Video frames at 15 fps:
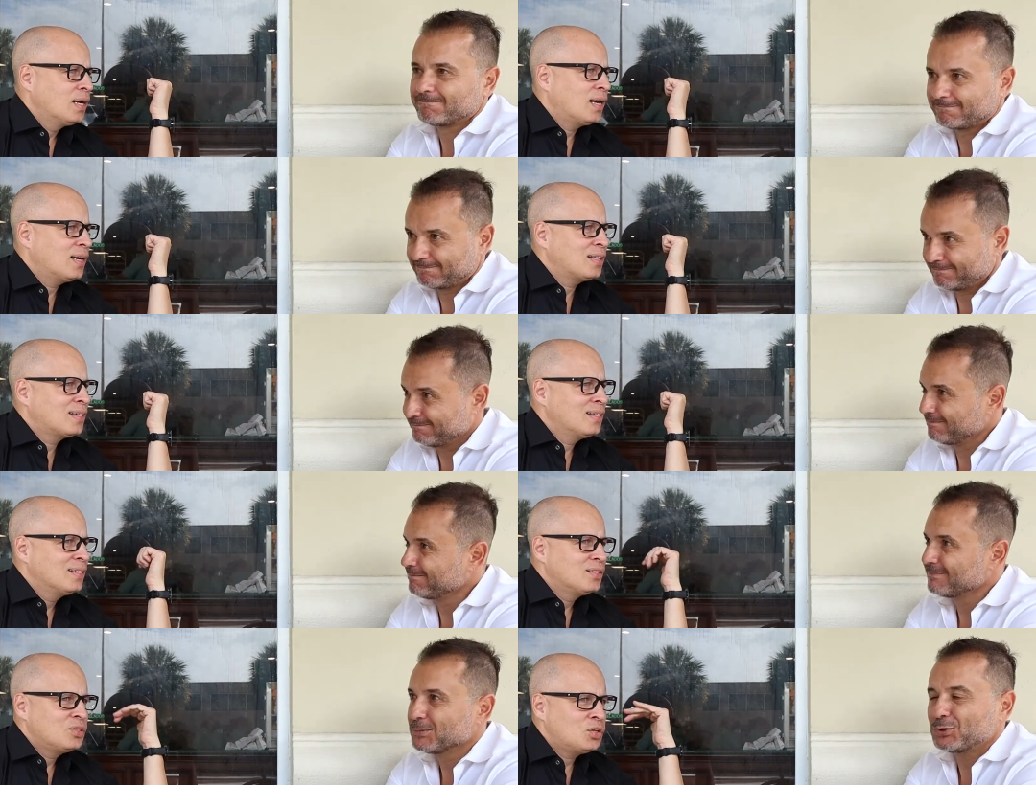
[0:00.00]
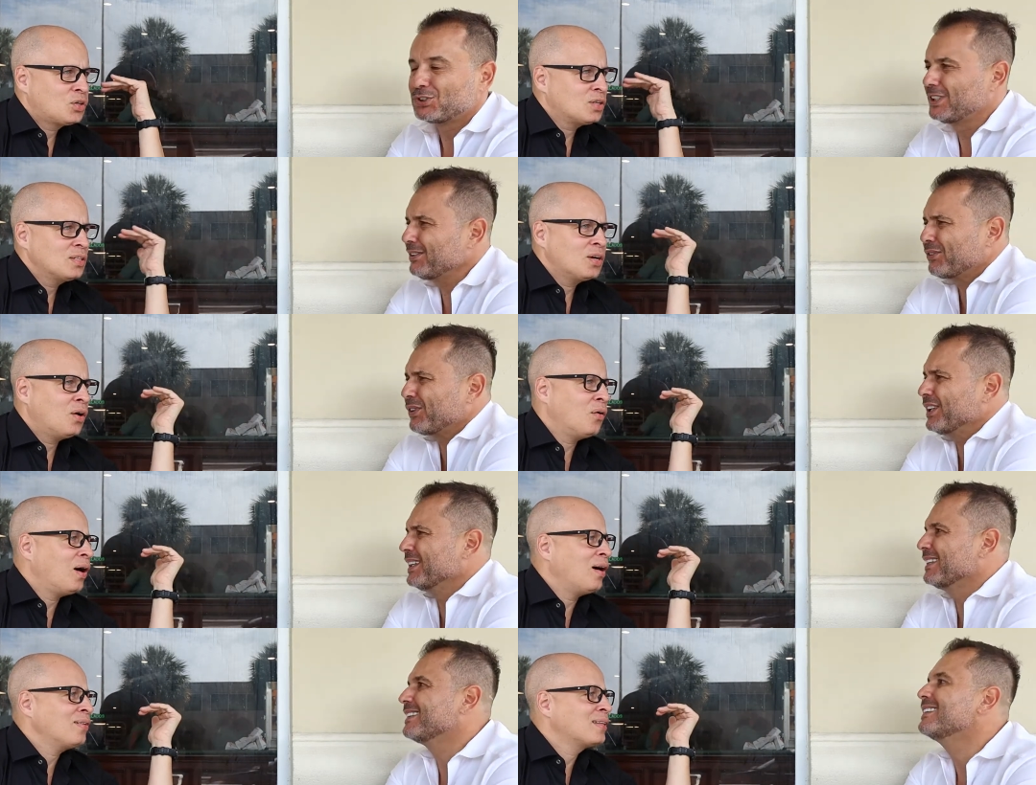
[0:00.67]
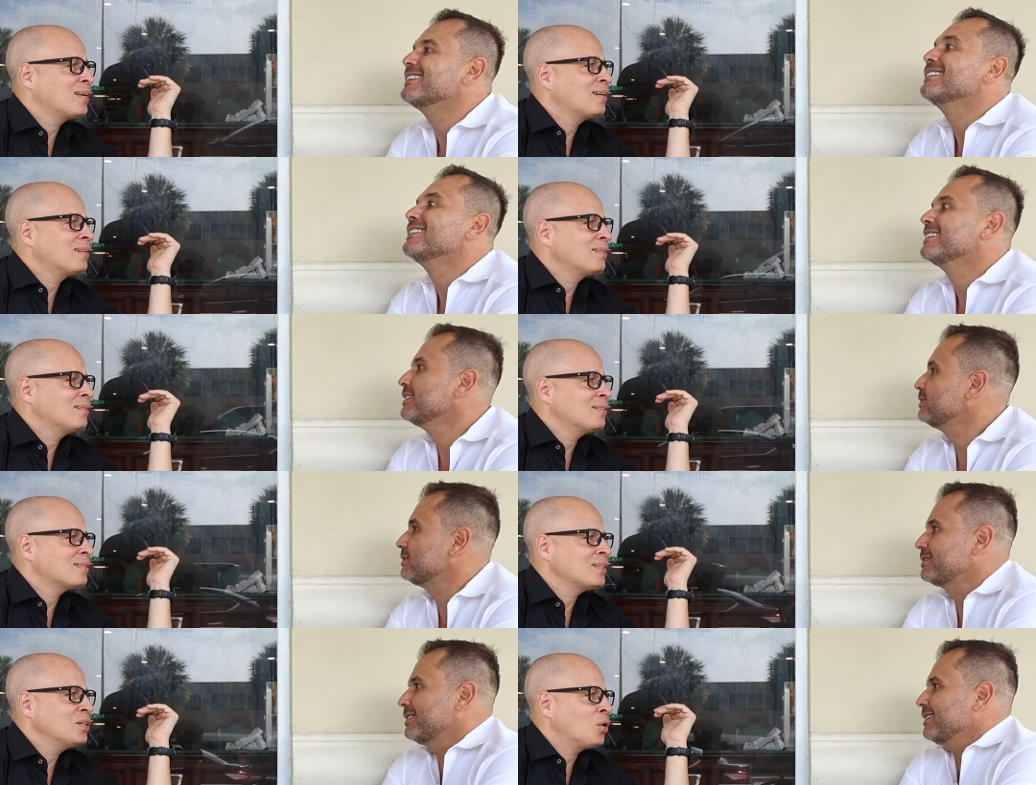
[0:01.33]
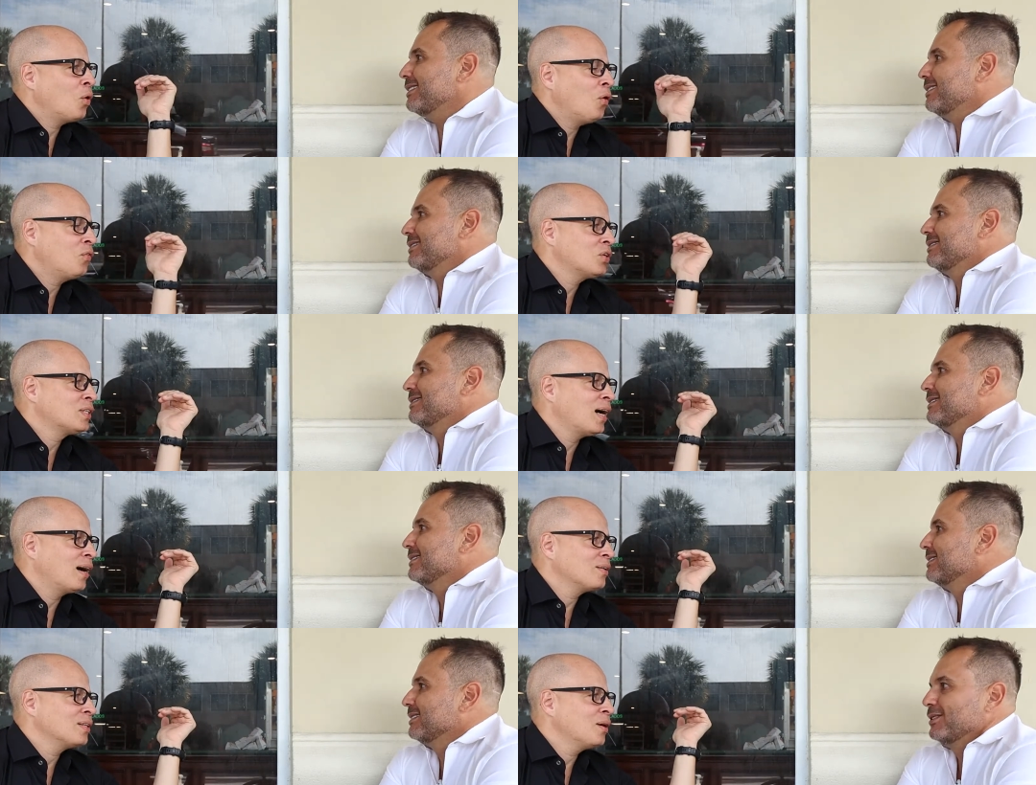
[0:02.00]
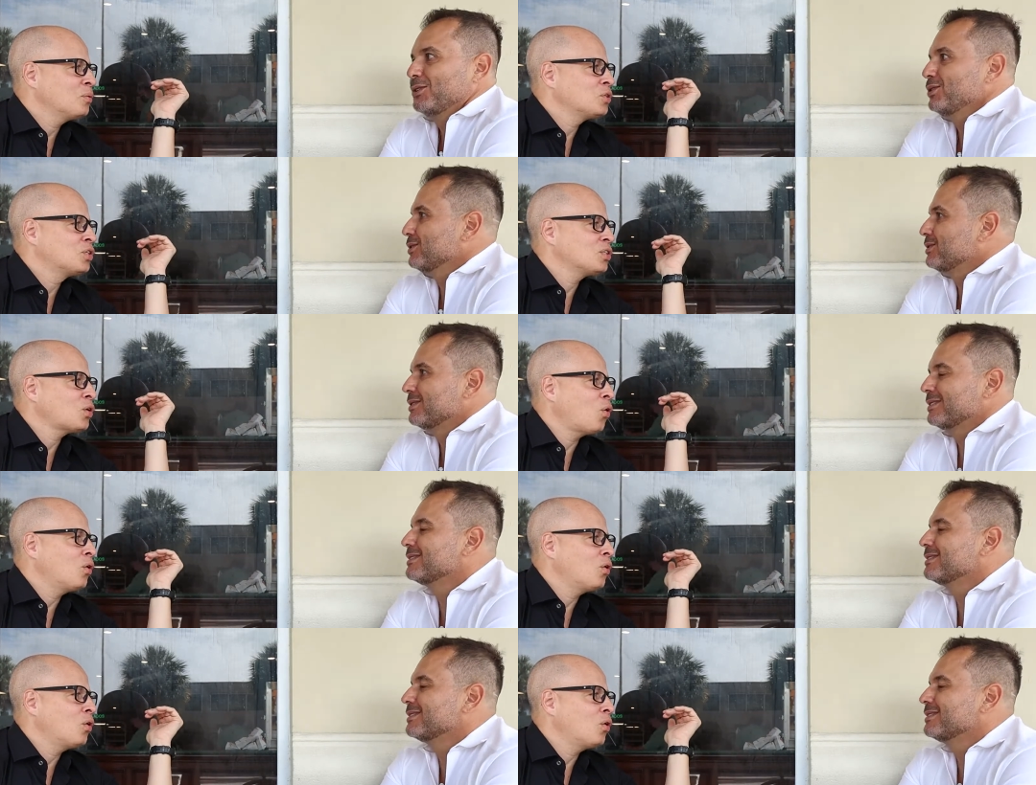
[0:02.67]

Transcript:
Speaker 1: like you couldn't go out there, you know, over town. It was just